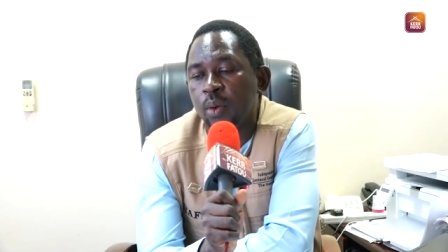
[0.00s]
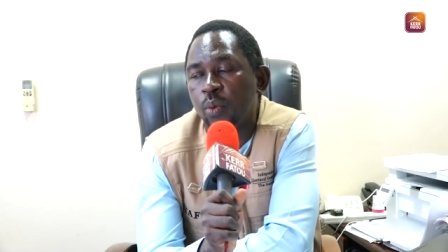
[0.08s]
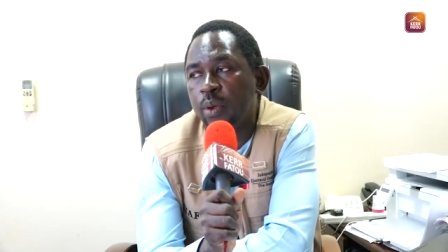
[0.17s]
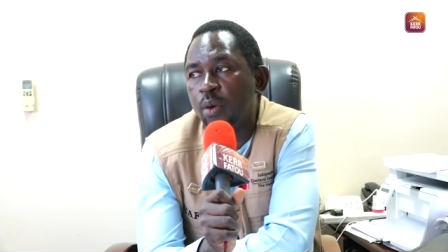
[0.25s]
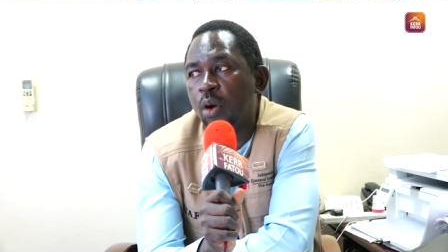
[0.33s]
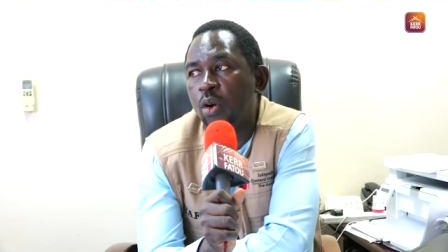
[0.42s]

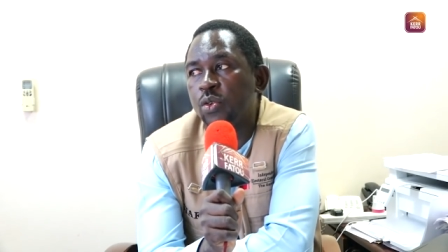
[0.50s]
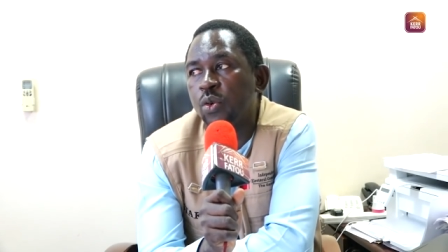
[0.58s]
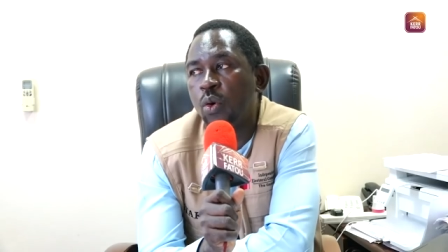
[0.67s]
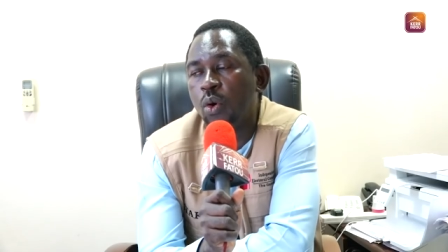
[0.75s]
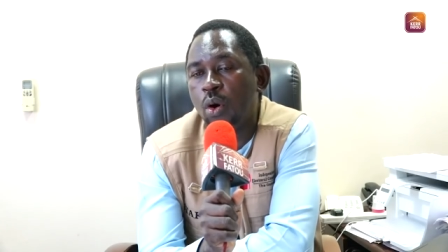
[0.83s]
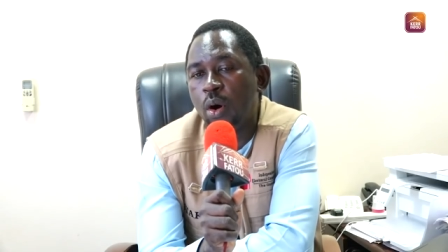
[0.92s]
we
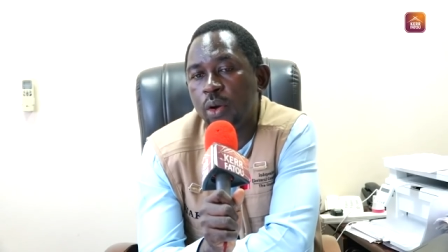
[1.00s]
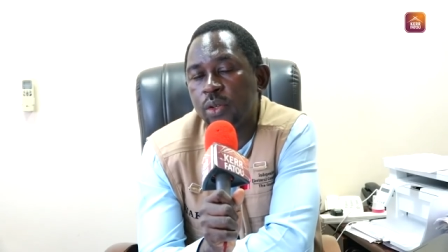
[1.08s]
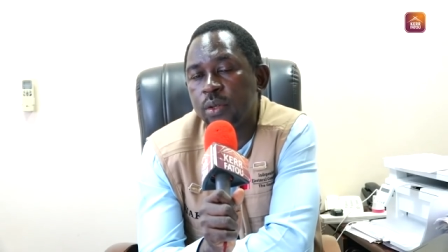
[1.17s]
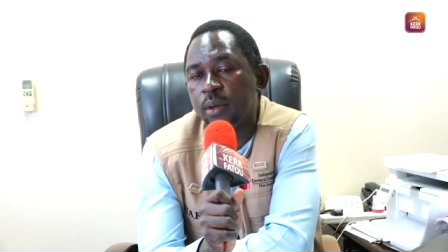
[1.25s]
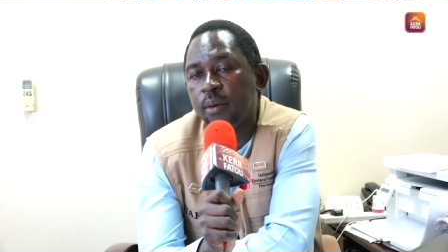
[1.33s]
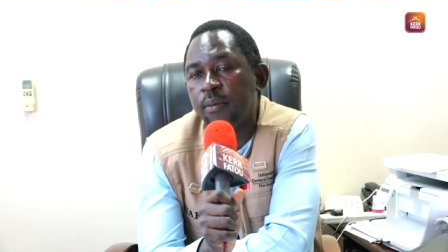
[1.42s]
also
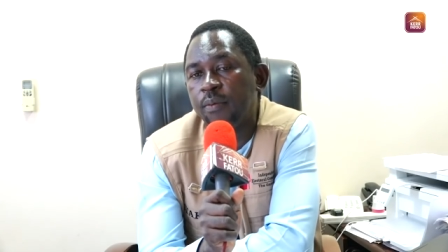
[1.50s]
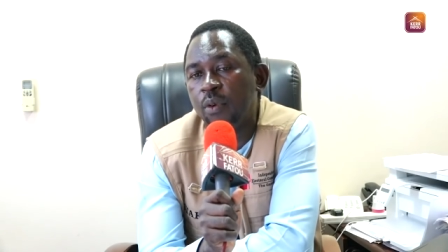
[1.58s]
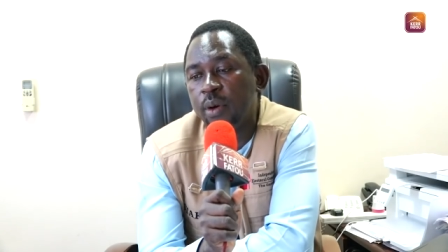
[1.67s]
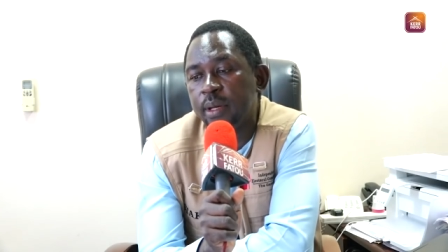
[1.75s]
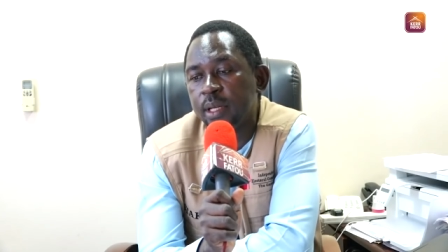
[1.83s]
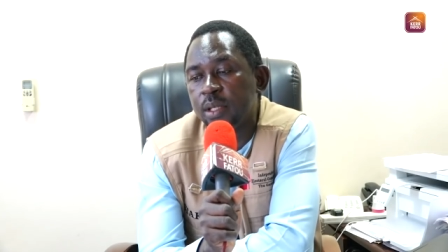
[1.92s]
urge
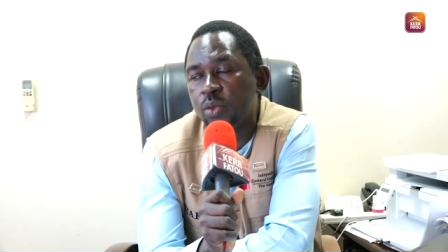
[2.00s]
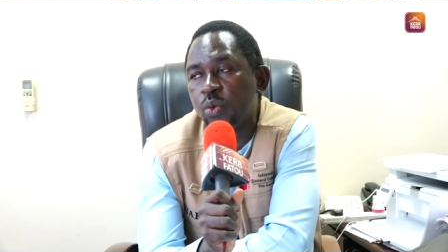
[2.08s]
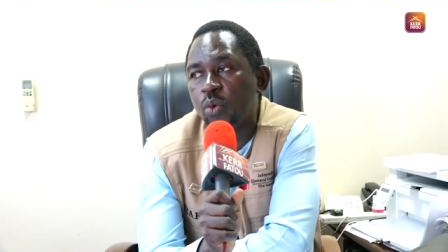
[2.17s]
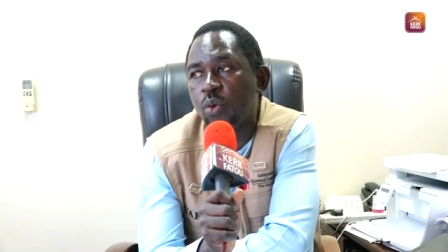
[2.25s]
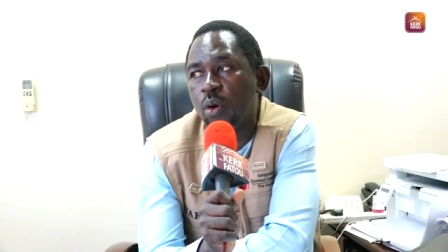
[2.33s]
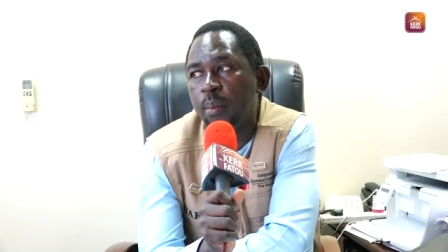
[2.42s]
voters
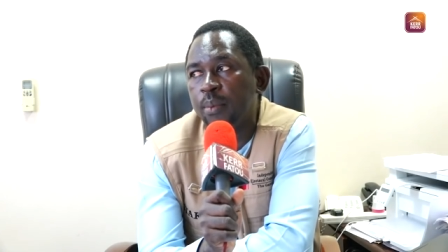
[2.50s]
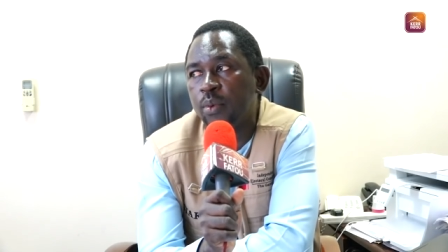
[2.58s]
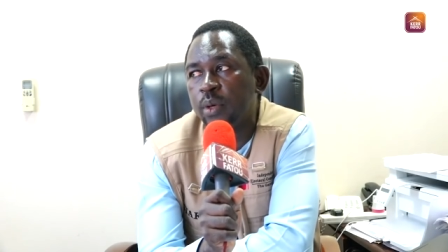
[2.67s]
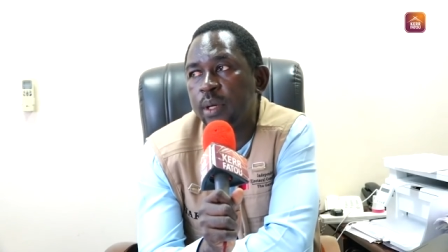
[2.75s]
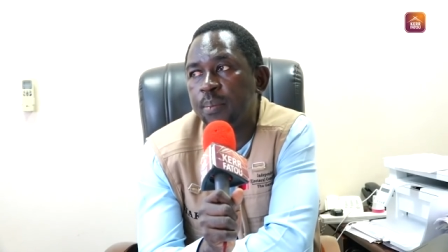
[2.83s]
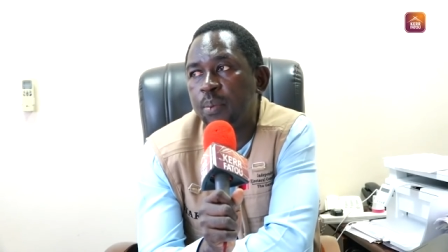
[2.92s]
to come
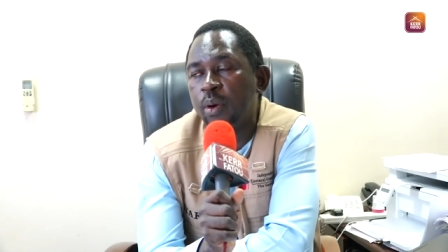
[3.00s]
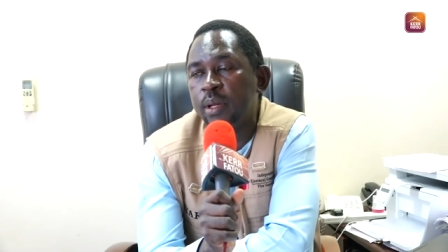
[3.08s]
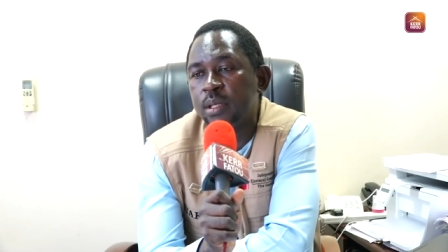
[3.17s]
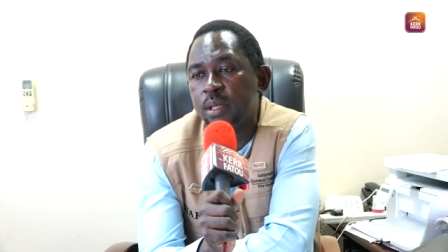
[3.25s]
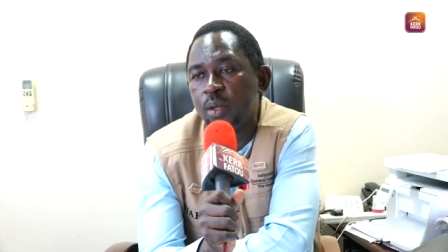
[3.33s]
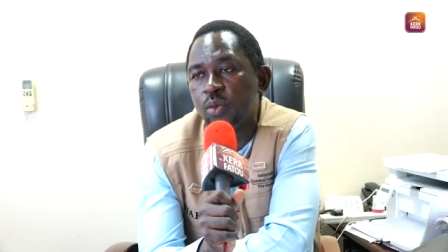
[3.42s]
to the
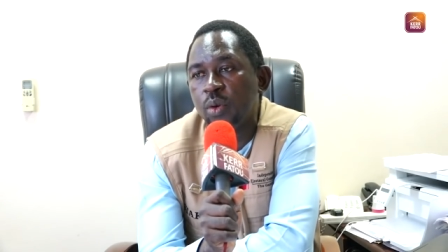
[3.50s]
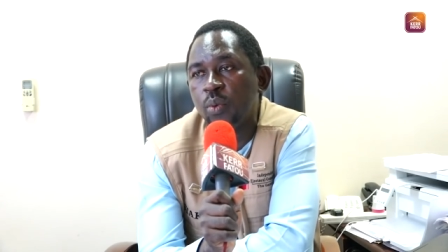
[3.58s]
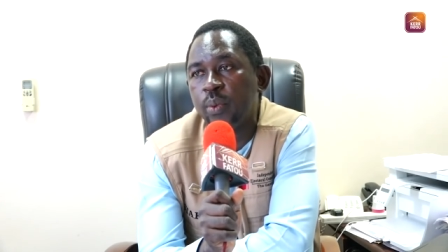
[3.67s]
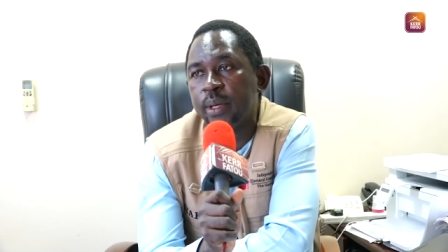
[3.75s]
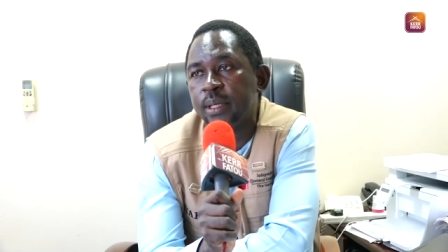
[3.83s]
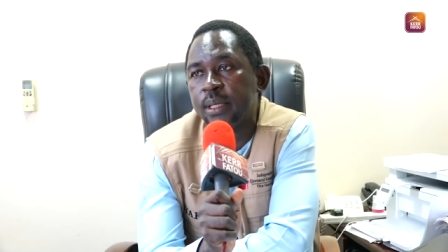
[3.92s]
polling
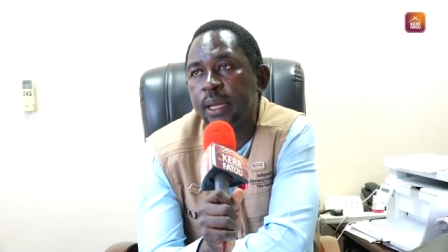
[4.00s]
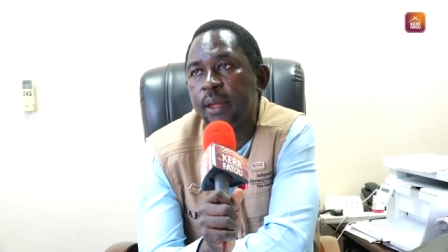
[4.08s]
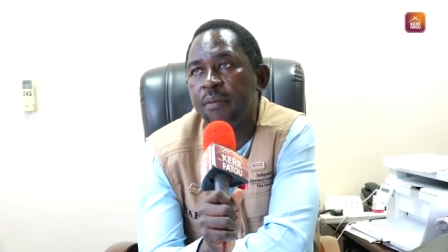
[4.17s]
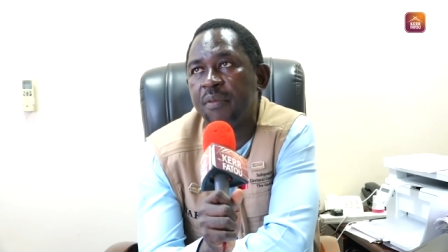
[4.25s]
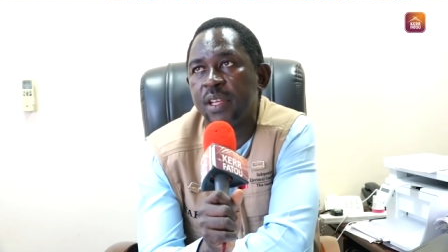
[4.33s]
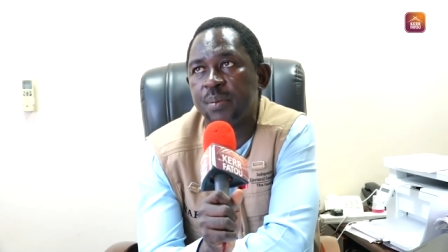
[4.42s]
station with
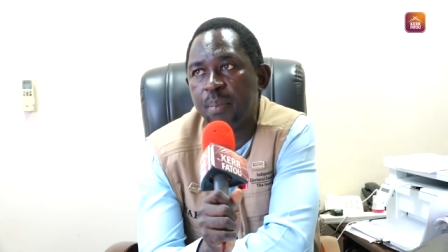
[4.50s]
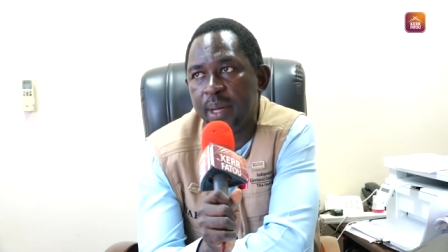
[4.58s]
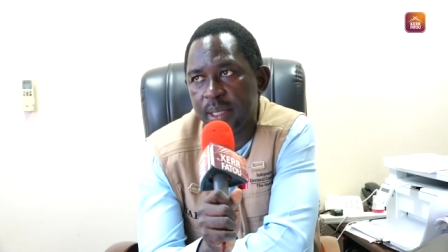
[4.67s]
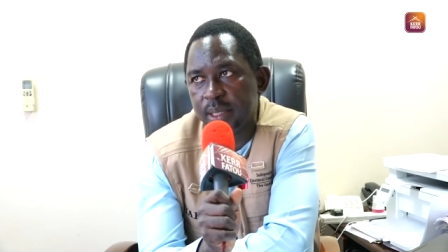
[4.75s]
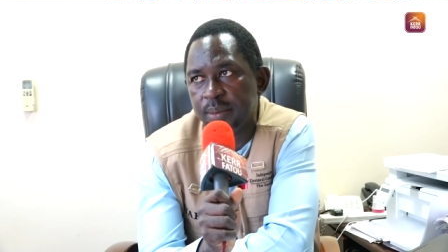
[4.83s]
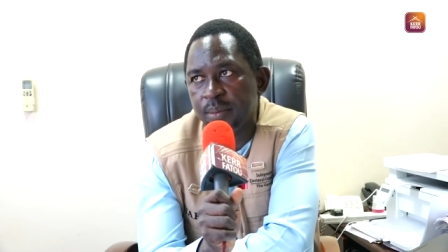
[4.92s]
a face
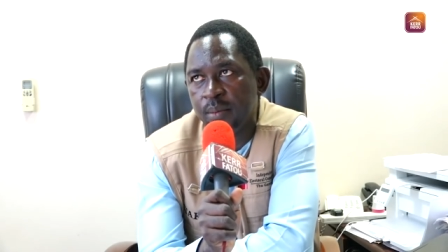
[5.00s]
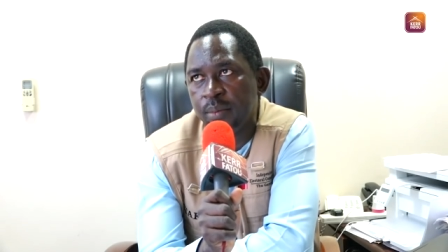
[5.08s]
mask,